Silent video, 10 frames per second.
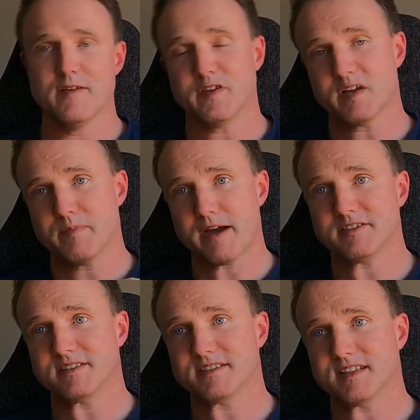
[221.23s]
For
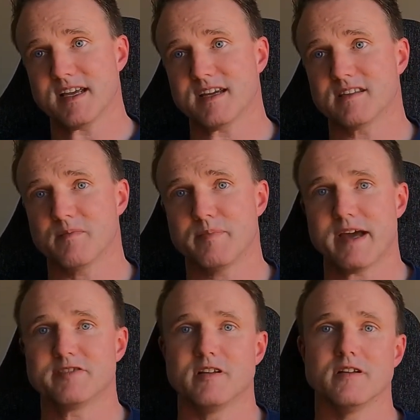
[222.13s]
comparison's sake, the
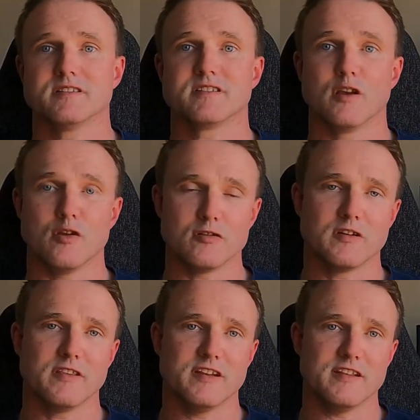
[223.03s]
battery lasts
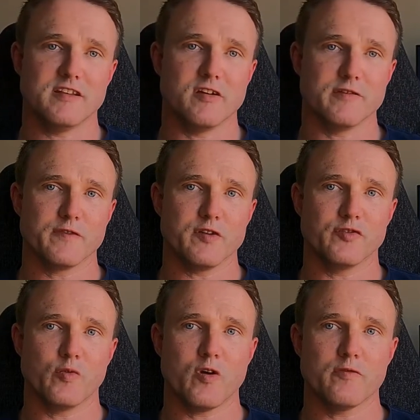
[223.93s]
longer than in the
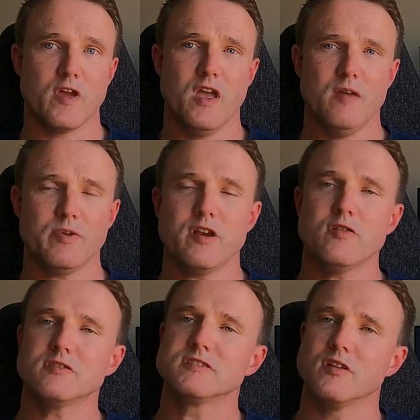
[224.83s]
iPhone 12, but
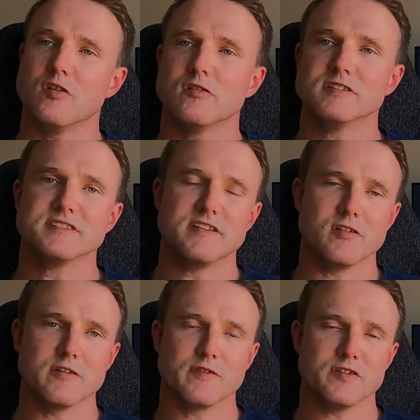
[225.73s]
not as long as in the
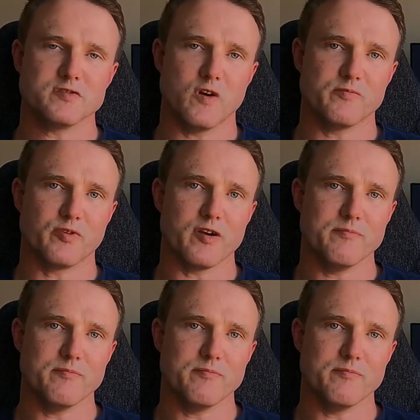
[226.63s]
iPhone 12 Pro